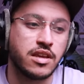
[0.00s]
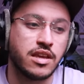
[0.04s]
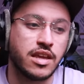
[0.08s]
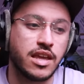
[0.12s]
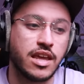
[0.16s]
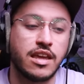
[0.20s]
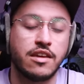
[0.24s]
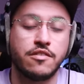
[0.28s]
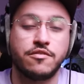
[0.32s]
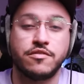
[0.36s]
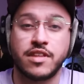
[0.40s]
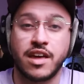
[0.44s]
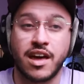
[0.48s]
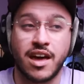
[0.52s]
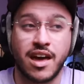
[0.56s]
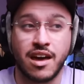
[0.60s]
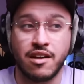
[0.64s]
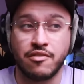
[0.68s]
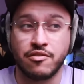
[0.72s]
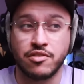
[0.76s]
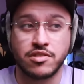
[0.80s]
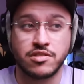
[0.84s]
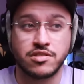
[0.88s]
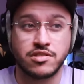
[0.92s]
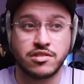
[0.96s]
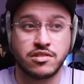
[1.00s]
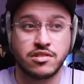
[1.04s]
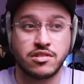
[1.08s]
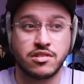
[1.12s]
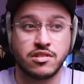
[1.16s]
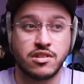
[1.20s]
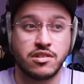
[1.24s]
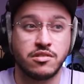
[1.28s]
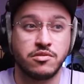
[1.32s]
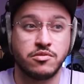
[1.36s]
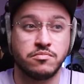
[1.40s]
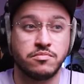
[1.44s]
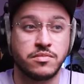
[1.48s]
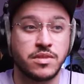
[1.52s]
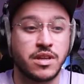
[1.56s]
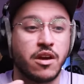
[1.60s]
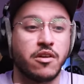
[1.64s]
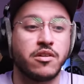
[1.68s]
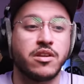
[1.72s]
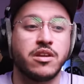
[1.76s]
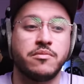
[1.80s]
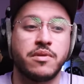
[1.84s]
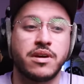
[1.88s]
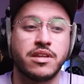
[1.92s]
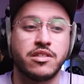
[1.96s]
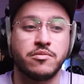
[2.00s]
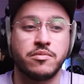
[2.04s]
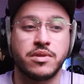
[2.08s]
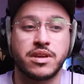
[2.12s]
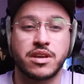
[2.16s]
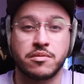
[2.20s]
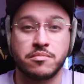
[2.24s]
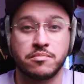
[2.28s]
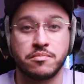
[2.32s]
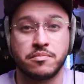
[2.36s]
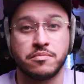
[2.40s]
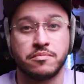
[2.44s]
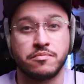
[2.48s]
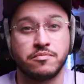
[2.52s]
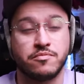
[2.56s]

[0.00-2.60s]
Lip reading: if that errors, the only way that we can